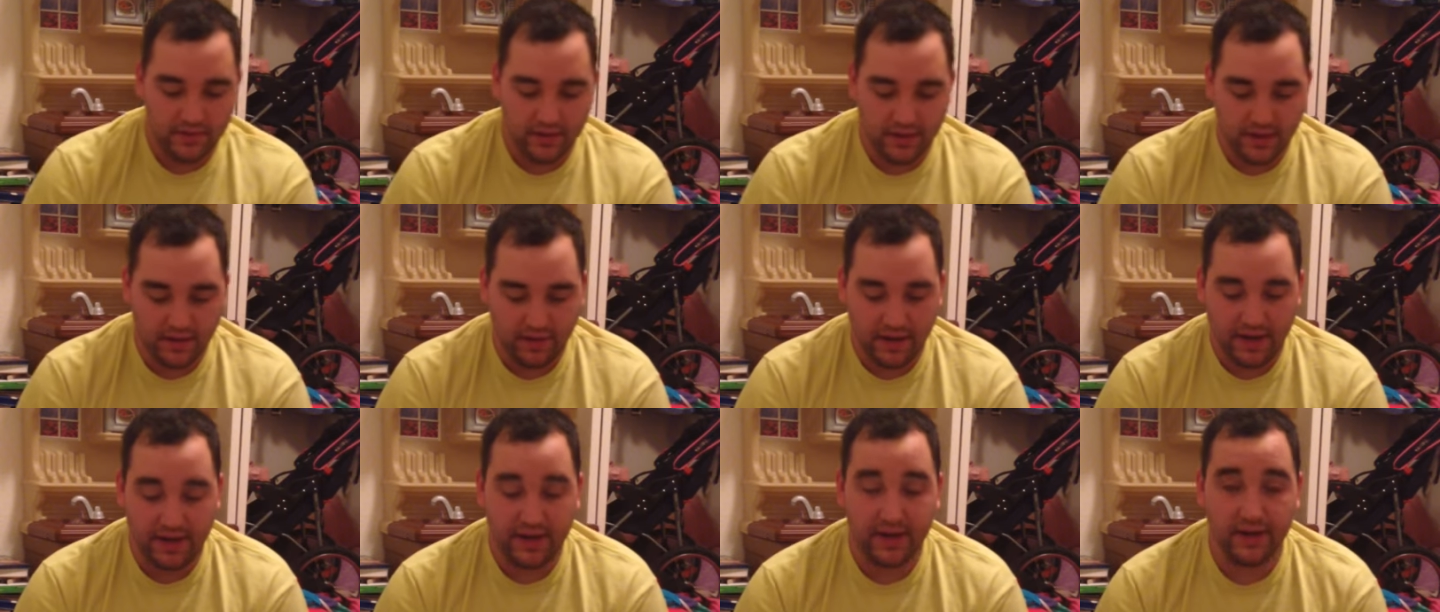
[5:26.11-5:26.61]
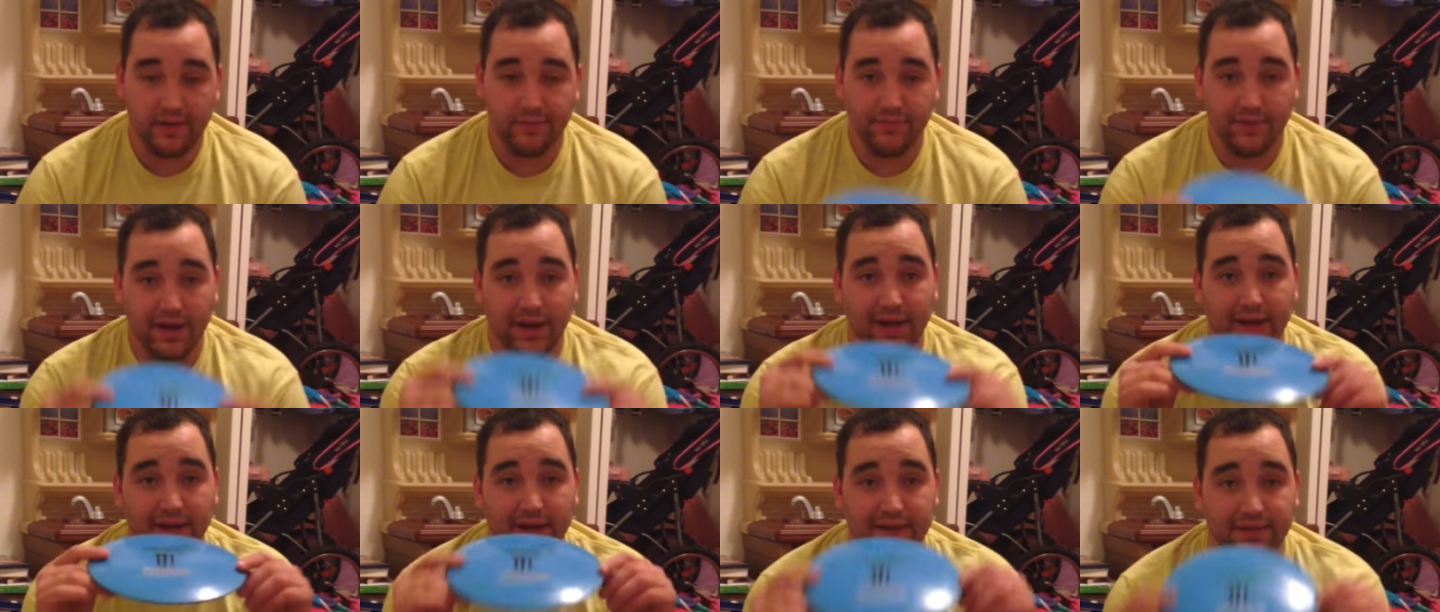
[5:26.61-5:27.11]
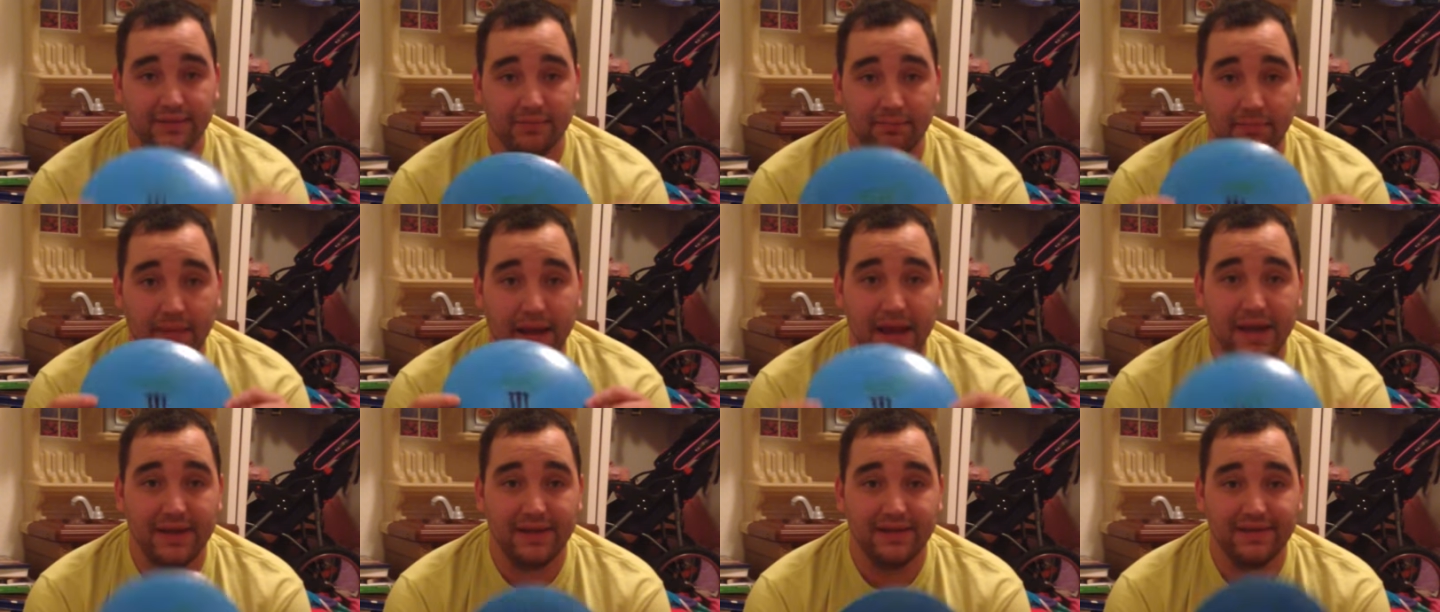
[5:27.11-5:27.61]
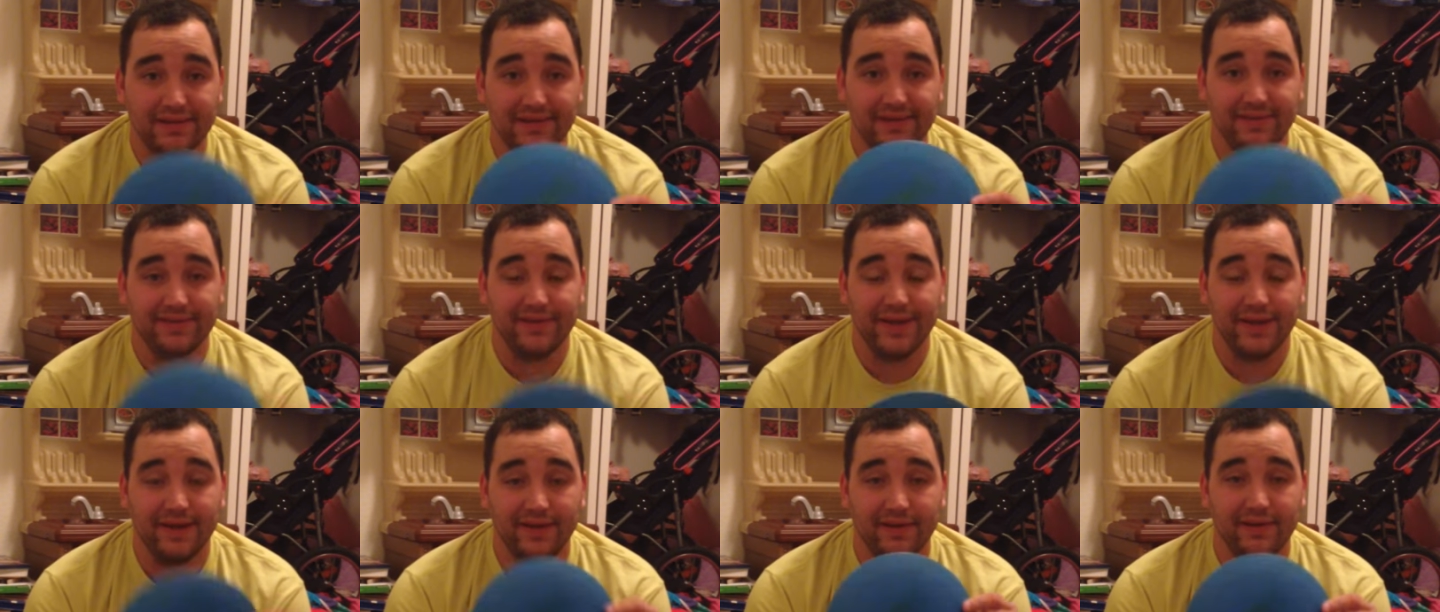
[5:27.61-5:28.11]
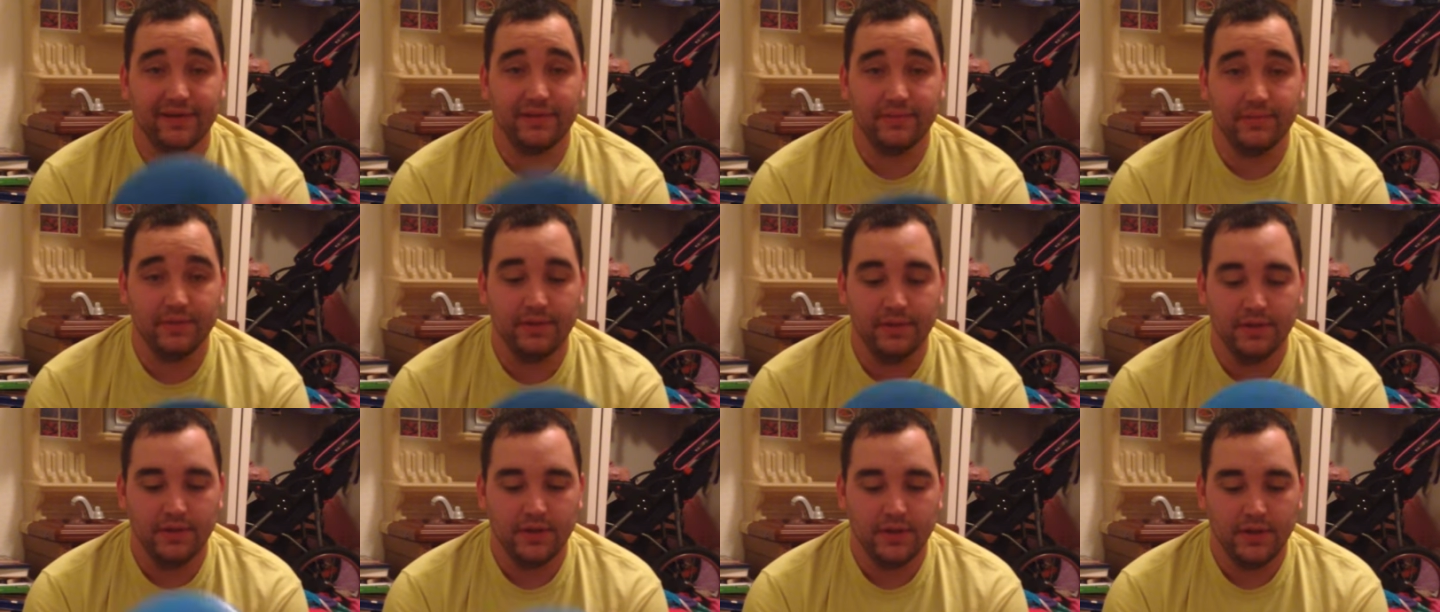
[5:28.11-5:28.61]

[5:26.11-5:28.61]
Uh, I can get I can get some mad distance out of this one.